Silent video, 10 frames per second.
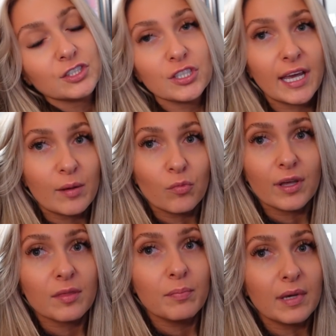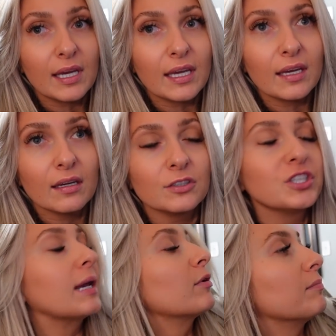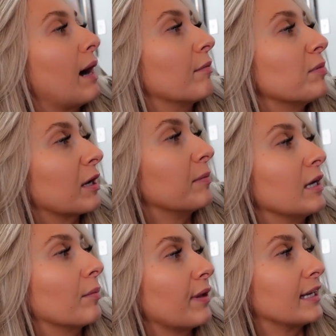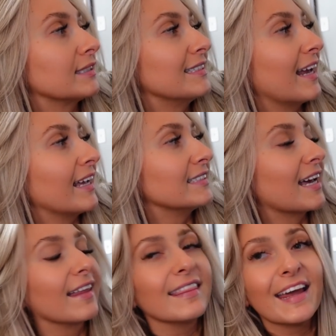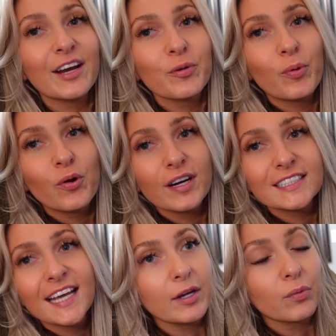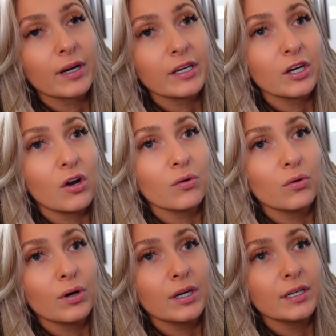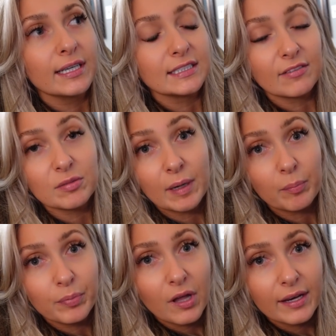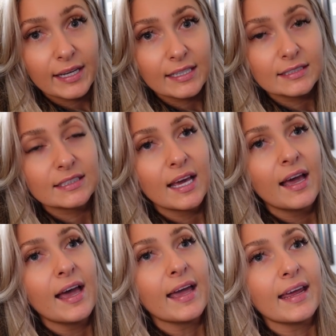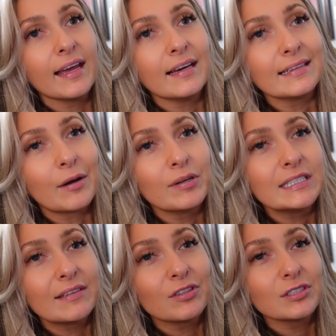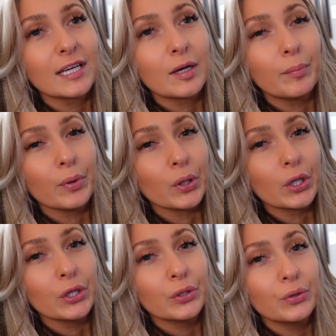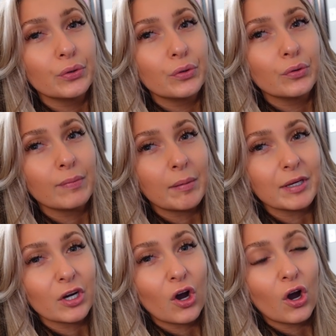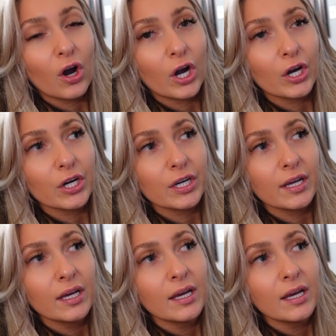She came with mom to pick me up last night at the airport, but we're gonna go get stuff to make bloodies, and I wanna see if there's like a balloon, maybe a card,